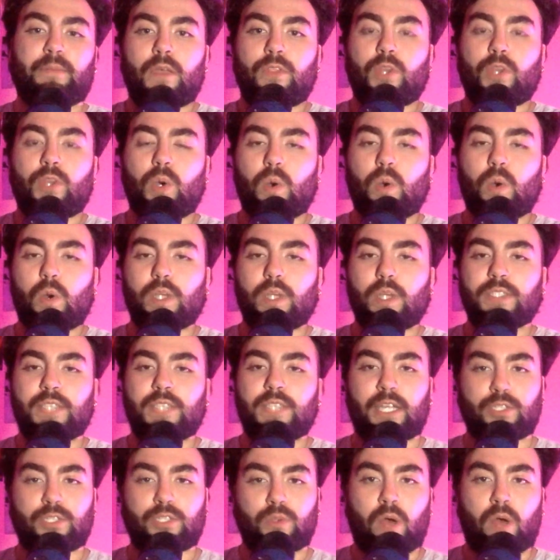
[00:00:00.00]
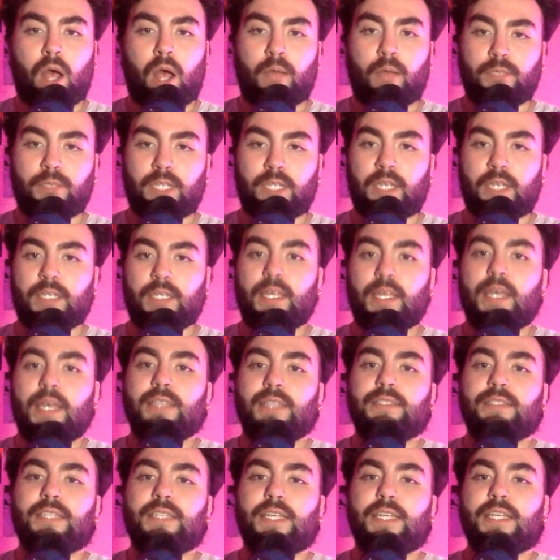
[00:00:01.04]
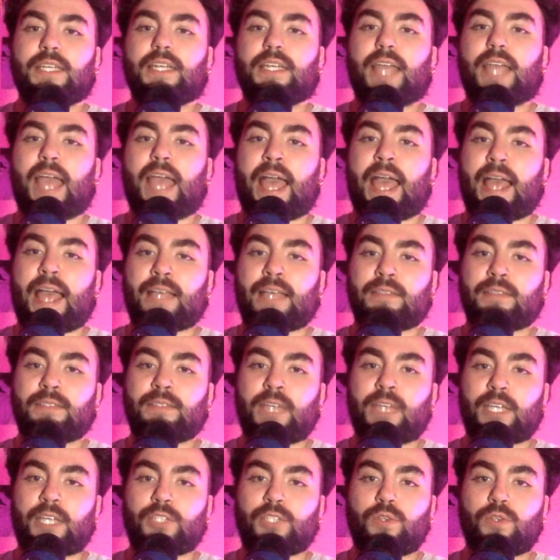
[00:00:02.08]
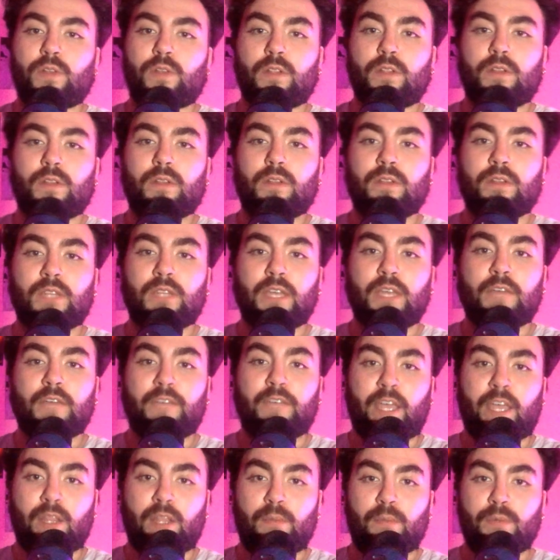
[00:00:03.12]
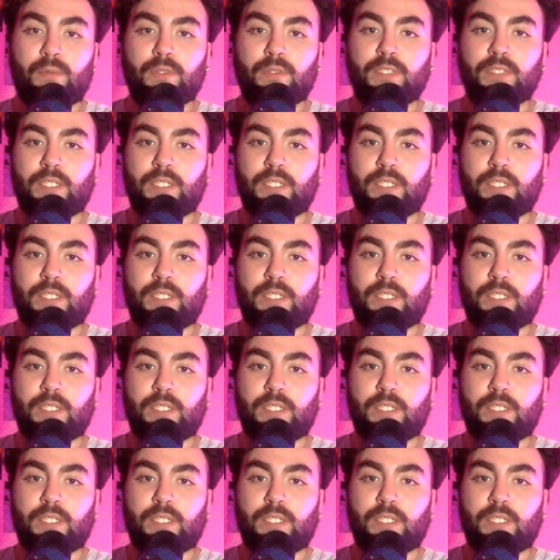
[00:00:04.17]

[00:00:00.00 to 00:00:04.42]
The whore, sexual object, seen as sexually available,